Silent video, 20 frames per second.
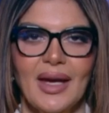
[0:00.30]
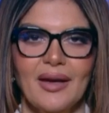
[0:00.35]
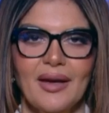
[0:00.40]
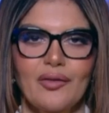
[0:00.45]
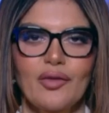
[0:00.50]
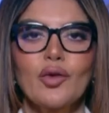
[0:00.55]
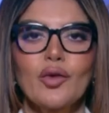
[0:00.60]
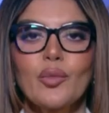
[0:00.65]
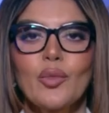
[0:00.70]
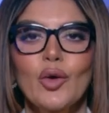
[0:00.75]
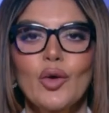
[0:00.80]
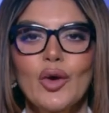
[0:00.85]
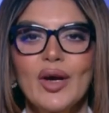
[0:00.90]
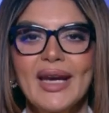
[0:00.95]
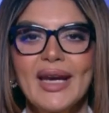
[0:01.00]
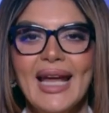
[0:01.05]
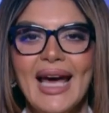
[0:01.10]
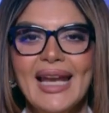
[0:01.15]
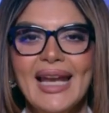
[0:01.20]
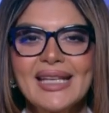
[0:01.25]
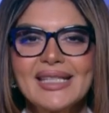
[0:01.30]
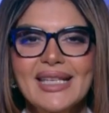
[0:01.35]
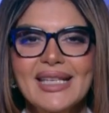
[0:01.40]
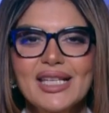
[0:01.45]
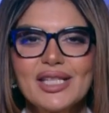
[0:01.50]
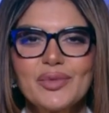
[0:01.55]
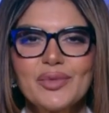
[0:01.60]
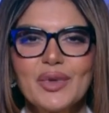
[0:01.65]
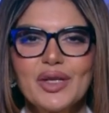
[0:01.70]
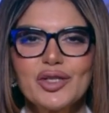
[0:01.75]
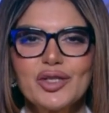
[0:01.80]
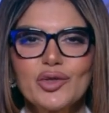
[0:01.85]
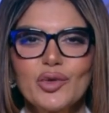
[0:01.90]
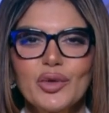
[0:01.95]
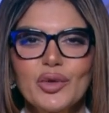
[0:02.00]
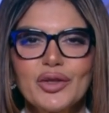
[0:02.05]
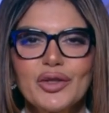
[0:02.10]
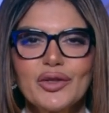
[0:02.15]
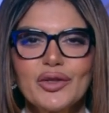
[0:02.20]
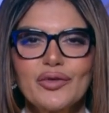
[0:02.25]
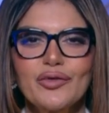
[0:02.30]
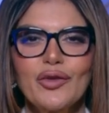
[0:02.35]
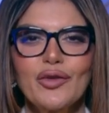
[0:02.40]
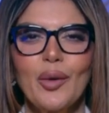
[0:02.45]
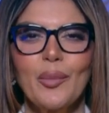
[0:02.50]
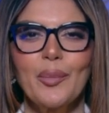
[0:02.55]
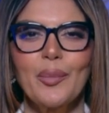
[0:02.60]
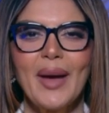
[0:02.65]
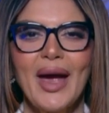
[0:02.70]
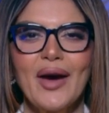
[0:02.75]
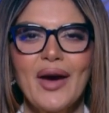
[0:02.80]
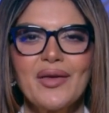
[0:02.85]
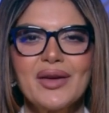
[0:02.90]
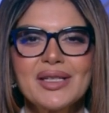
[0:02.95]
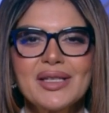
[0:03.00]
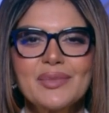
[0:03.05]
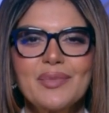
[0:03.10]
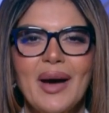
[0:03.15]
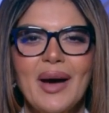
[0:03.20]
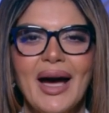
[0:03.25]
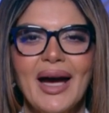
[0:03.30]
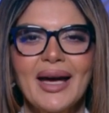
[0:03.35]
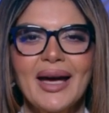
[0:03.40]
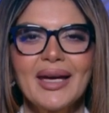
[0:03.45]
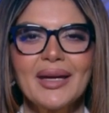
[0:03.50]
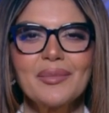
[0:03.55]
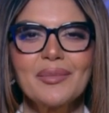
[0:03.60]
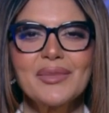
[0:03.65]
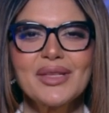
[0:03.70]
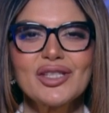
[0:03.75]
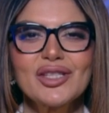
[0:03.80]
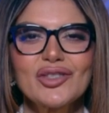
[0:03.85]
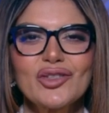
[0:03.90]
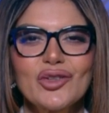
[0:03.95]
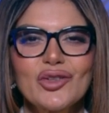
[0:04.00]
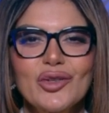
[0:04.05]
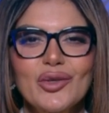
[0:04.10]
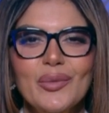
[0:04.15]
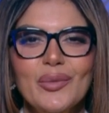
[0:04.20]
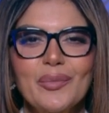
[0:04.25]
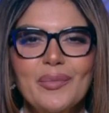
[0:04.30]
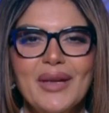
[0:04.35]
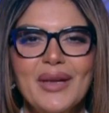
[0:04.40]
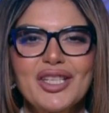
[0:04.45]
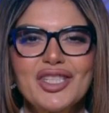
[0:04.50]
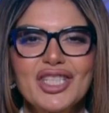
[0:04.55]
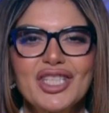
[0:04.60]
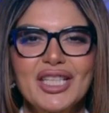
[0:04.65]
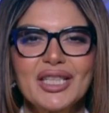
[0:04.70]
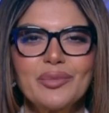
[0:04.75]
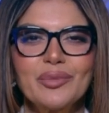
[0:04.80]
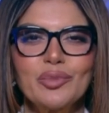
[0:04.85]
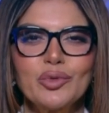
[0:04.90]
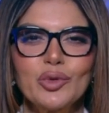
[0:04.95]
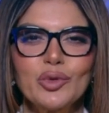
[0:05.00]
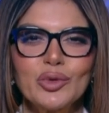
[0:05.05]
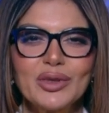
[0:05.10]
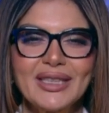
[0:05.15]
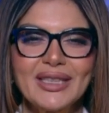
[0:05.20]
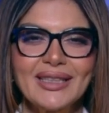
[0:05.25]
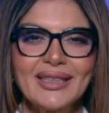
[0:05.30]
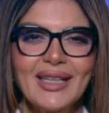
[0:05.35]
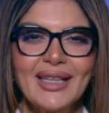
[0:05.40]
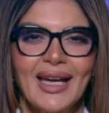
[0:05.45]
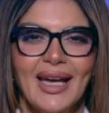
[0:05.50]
For more analysis, we're joined from Paris by Mr. Majid Bouden,